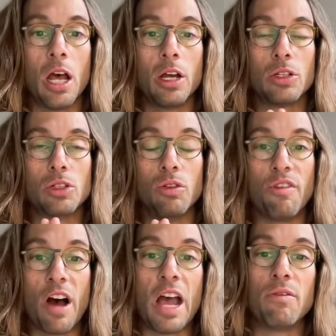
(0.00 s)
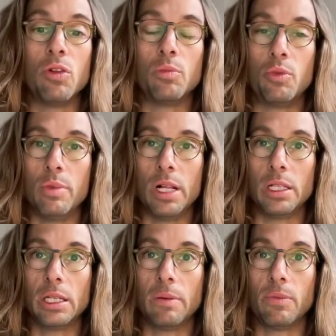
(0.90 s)
survival
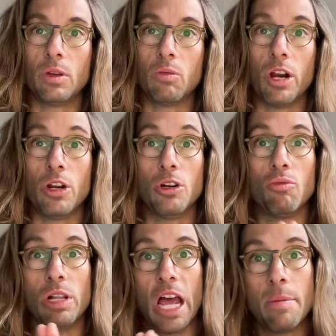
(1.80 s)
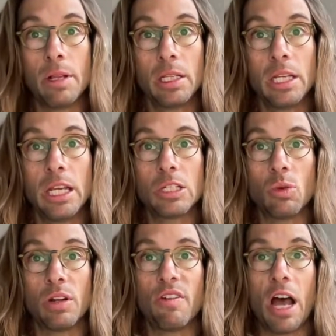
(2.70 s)
probability, where reliability is
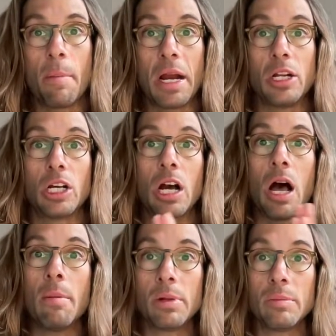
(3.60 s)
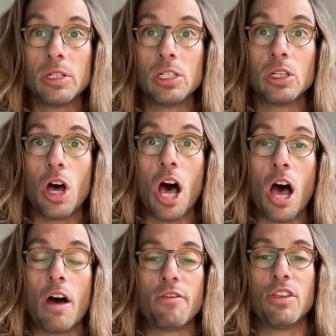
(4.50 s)
quantified by the complement
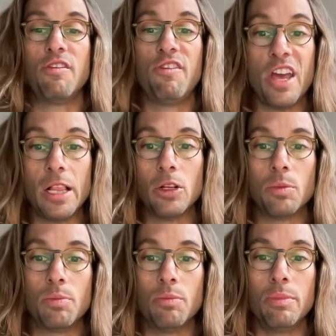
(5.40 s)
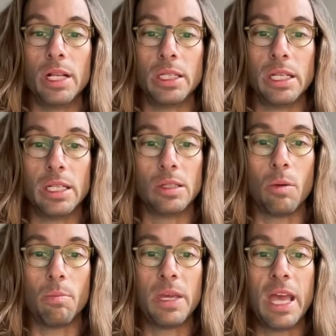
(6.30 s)
of the failure probability. So
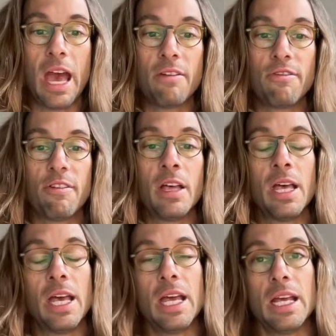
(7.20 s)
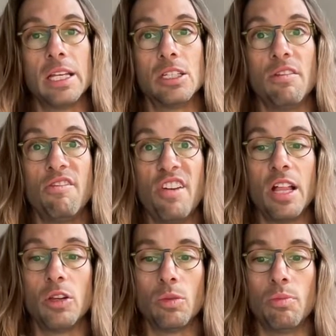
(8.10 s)
PF is the
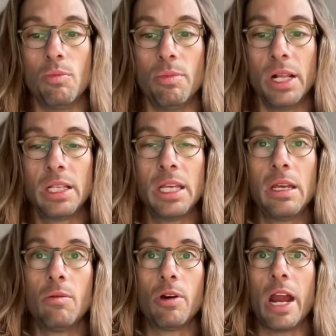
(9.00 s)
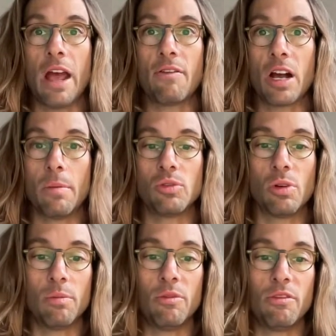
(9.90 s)
failure probability, where F comes
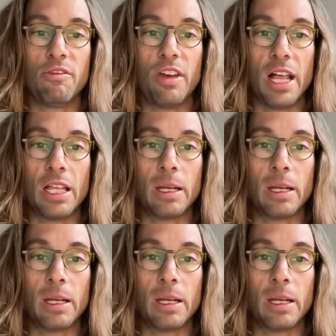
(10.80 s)
from failing.